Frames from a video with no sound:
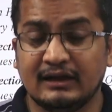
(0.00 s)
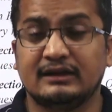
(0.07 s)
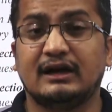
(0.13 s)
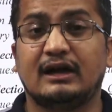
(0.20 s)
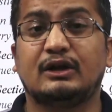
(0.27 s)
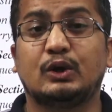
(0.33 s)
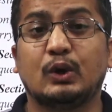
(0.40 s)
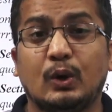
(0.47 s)

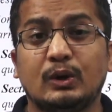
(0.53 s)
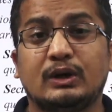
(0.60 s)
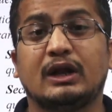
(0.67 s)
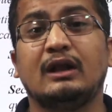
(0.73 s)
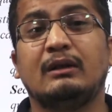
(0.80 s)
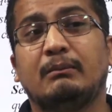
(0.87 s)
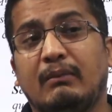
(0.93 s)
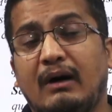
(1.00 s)
the
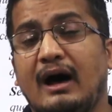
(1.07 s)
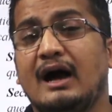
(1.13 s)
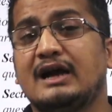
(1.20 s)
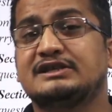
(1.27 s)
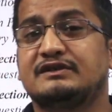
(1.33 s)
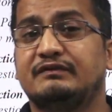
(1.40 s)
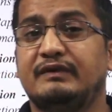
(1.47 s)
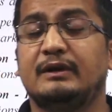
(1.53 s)
total
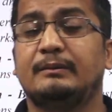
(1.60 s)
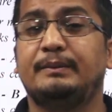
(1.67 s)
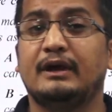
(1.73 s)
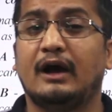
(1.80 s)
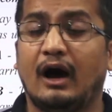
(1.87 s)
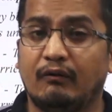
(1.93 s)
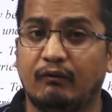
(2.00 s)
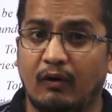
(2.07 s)
marks will
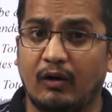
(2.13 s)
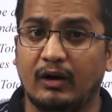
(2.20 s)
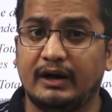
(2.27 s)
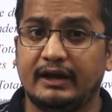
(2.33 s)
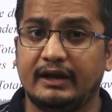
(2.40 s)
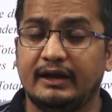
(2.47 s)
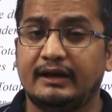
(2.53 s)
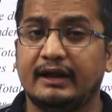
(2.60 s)
be
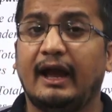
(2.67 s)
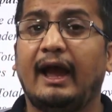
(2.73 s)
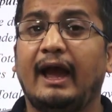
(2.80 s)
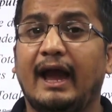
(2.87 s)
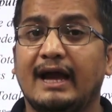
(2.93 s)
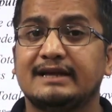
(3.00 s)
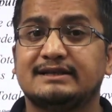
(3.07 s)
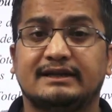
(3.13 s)
avoided
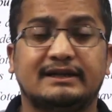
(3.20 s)
as